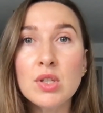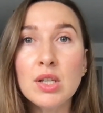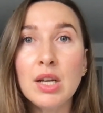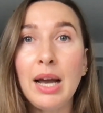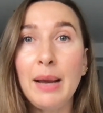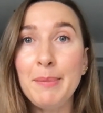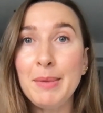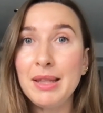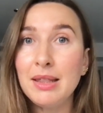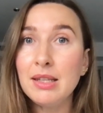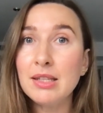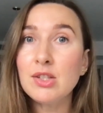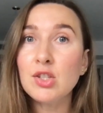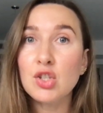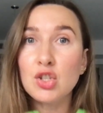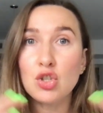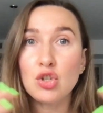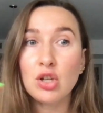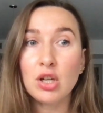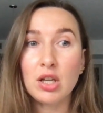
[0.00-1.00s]

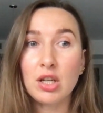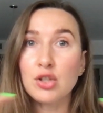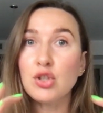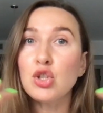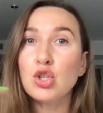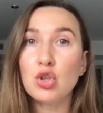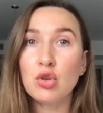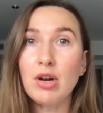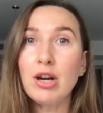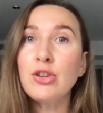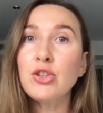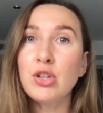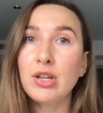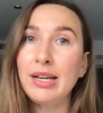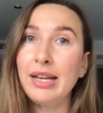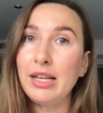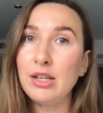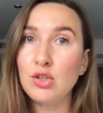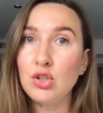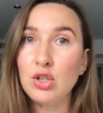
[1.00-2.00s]
this construction
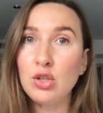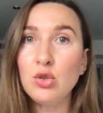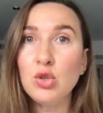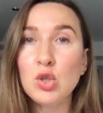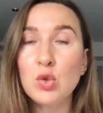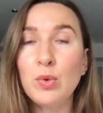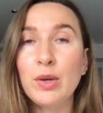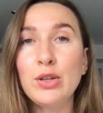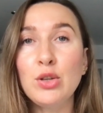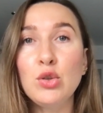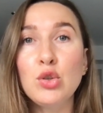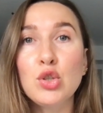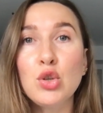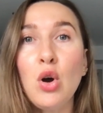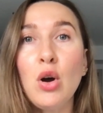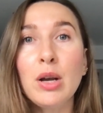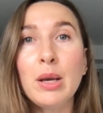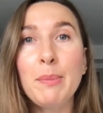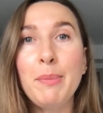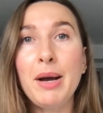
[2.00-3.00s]
is used when you
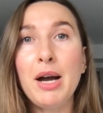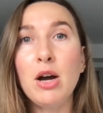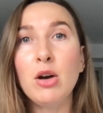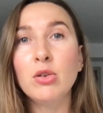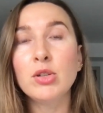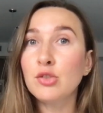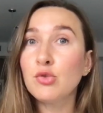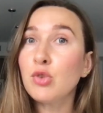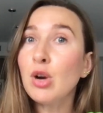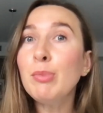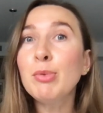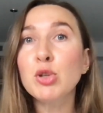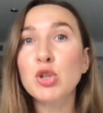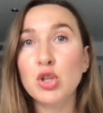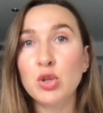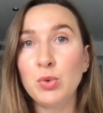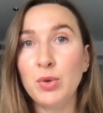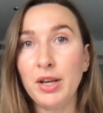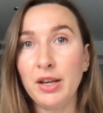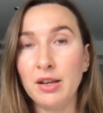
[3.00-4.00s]
talk about
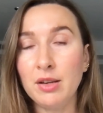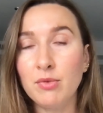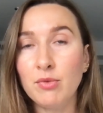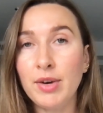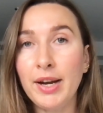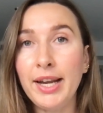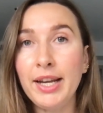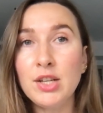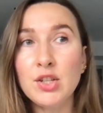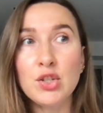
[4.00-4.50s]
troubleshooting, right?